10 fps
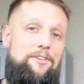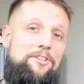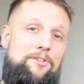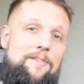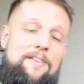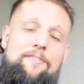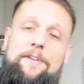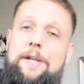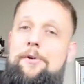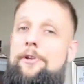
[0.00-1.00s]
If you enjoyed this
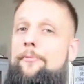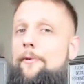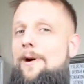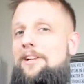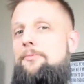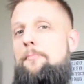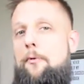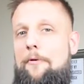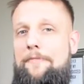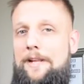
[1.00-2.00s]
video and you want to watch
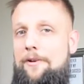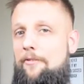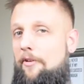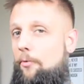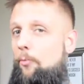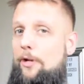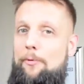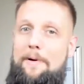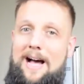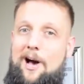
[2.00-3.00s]
more videos on
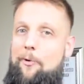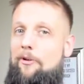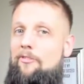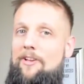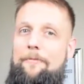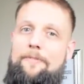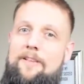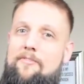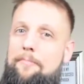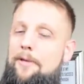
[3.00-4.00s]
willpower,
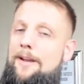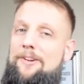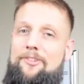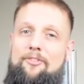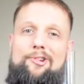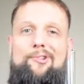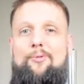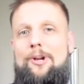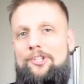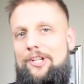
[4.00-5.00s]
self-discipline, or just
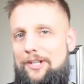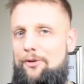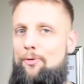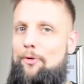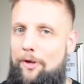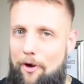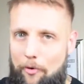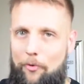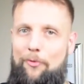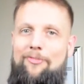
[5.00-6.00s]
crushing your
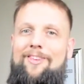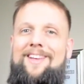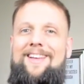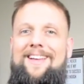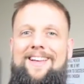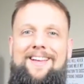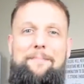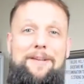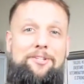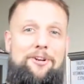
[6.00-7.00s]
goals,
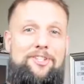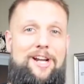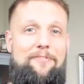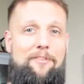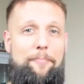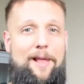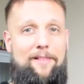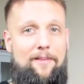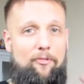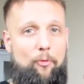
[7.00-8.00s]
be sure to check out this
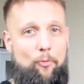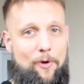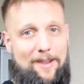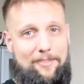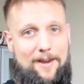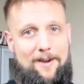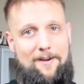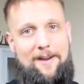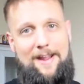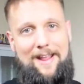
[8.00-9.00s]
playlist right
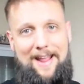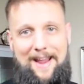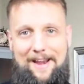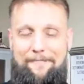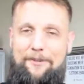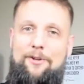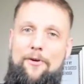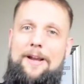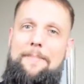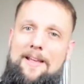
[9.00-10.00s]
there. And if you
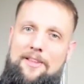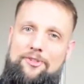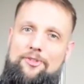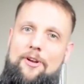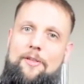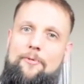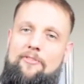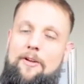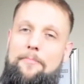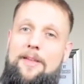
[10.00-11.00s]
know anybody that's struggling with
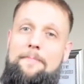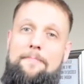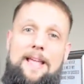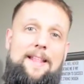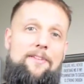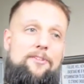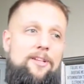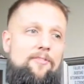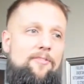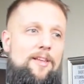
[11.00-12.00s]
something and they're
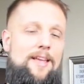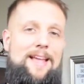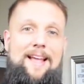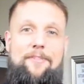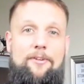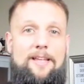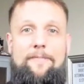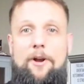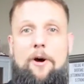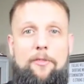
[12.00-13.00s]
just, they're
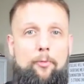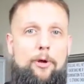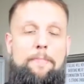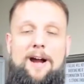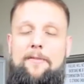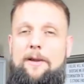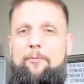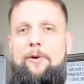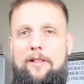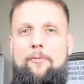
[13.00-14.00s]
given all the willpower, they
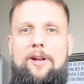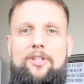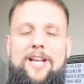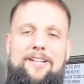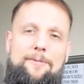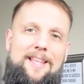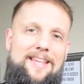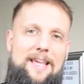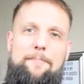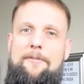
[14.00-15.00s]
really want to change, but they
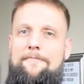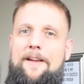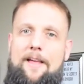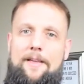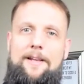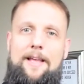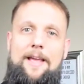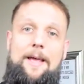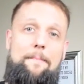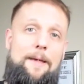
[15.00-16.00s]
keep on failing,
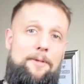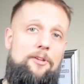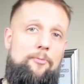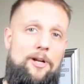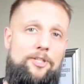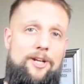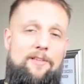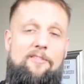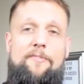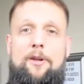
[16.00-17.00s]
maybe you'd want to share
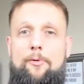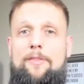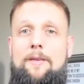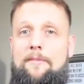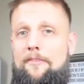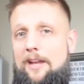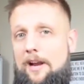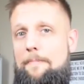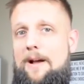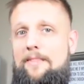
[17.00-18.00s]
this video with them if you
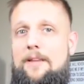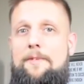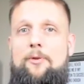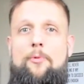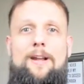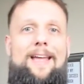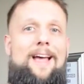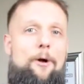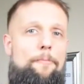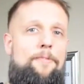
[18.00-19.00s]
care about them and you want to
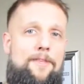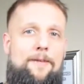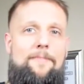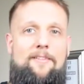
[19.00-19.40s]
help them.